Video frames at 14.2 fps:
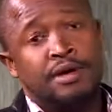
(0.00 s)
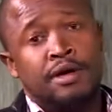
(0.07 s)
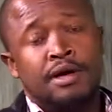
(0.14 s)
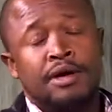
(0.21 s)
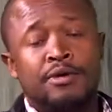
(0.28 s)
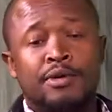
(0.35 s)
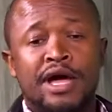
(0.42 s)

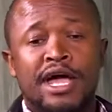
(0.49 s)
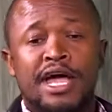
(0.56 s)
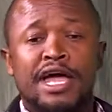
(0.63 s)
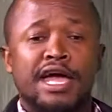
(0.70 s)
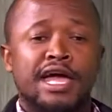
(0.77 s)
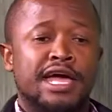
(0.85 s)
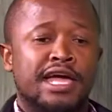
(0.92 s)

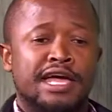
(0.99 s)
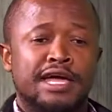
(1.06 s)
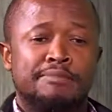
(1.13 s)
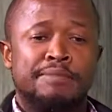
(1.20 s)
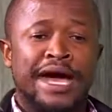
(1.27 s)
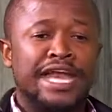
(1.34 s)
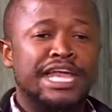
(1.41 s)
where
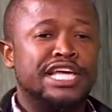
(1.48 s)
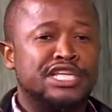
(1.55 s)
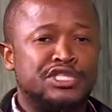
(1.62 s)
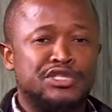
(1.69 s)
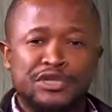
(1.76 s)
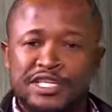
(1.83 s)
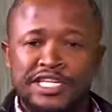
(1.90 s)
money
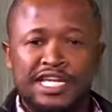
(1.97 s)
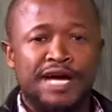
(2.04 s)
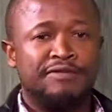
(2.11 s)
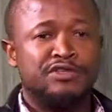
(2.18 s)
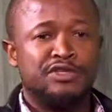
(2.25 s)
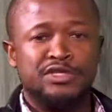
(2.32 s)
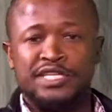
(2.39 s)
is not
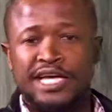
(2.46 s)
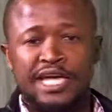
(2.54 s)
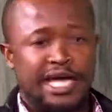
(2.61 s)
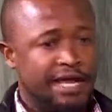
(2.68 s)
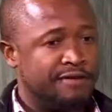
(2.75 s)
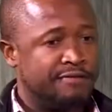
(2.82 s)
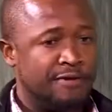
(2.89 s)
enough to take
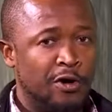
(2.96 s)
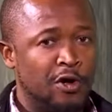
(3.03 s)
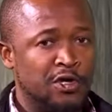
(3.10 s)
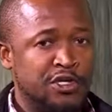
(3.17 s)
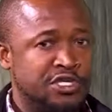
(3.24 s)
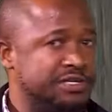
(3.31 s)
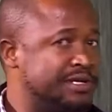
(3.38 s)
care of all your
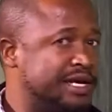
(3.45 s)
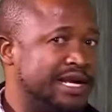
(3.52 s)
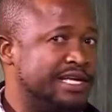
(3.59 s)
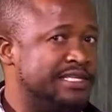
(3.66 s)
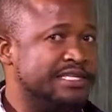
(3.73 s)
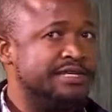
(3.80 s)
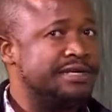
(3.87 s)
children.
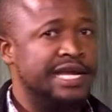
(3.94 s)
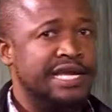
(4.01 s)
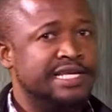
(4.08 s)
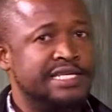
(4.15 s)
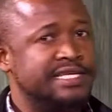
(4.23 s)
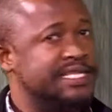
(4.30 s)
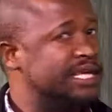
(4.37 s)
It's a
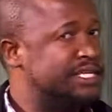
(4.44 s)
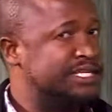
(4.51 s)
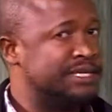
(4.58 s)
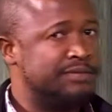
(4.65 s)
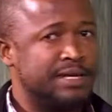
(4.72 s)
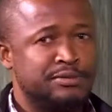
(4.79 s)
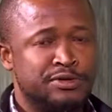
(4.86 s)
reality that
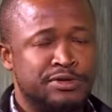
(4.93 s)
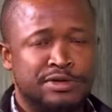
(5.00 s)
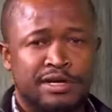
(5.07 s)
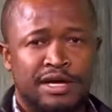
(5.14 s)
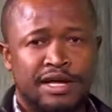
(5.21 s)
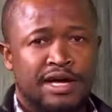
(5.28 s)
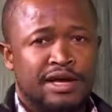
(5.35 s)
sometimes
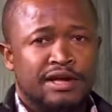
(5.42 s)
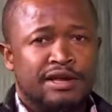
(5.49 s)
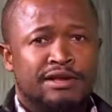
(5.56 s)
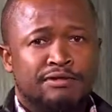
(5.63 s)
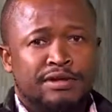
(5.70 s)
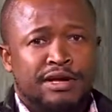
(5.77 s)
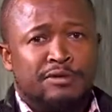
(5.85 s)

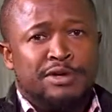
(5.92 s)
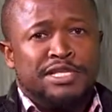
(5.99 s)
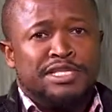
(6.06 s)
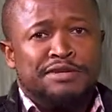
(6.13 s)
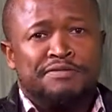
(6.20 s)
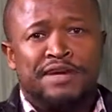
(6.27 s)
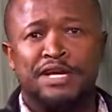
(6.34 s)
we're
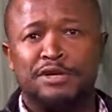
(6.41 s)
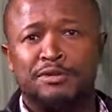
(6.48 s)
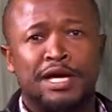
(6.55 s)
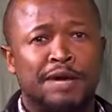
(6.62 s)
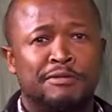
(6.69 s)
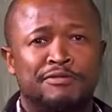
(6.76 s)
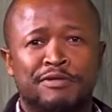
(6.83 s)
different. We
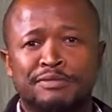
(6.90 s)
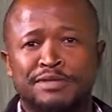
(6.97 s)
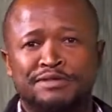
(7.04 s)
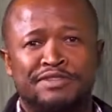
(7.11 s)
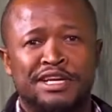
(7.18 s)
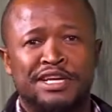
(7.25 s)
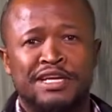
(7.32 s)
come from
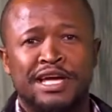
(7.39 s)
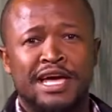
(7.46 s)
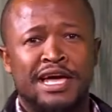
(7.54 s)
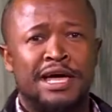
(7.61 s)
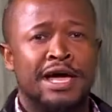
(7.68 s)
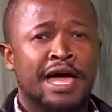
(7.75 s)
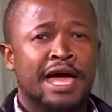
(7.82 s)
different
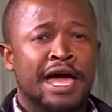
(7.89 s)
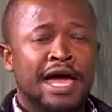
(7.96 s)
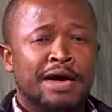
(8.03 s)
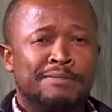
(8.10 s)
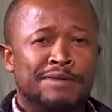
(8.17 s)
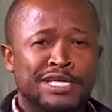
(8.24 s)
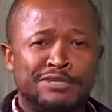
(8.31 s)

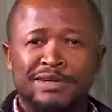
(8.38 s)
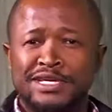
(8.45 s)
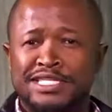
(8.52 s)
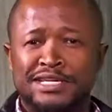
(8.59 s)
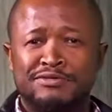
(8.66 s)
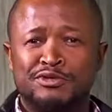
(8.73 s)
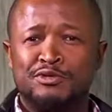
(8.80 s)

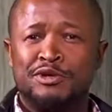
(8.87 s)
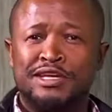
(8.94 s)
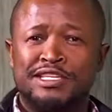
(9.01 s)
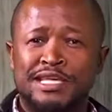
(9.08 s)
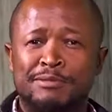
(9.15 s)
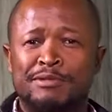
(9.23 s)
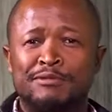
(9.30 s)
perspectives.
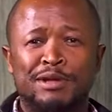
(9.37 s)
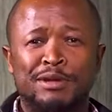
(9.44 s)
Some have been